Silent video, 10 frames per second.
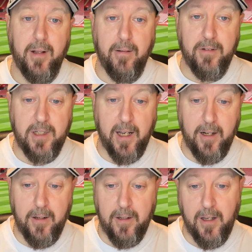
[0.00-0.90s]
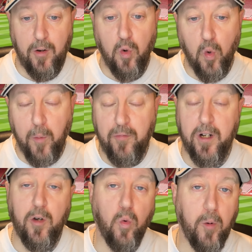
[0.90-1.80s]
Like we said, uh,
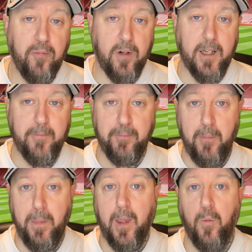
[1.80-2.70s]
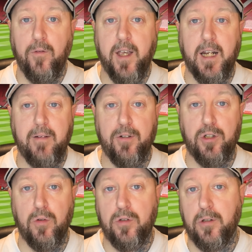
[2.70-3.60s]
hopefully, hopefully, we're getting a
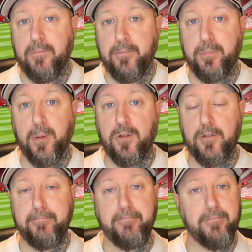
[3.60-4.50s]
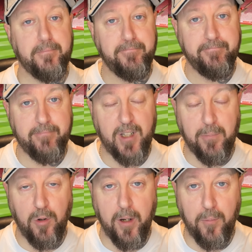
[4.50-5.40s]
result. But I'm
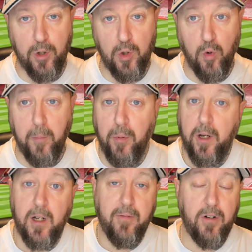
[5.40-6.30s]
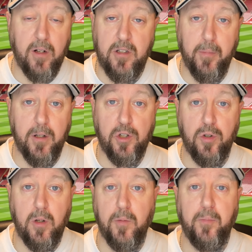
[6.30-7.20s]
not in much hope. But you never know. Typical
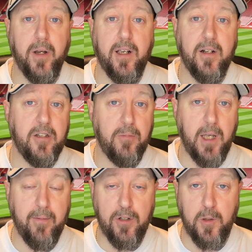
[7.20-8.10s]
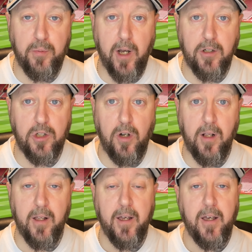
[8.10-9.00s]
Sunderland might go down there and surprise us all.